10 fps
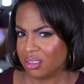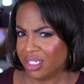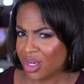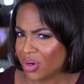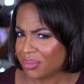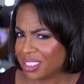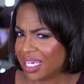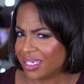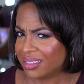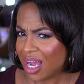You know what I'm
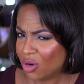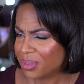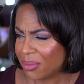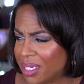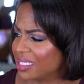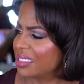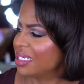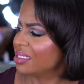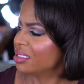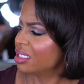saying? I hope makes
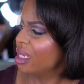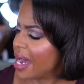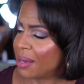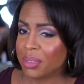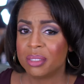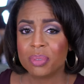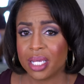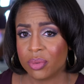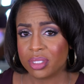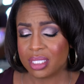sense. I'm going to
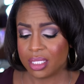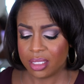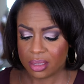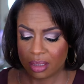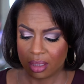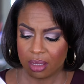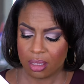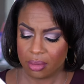play with it.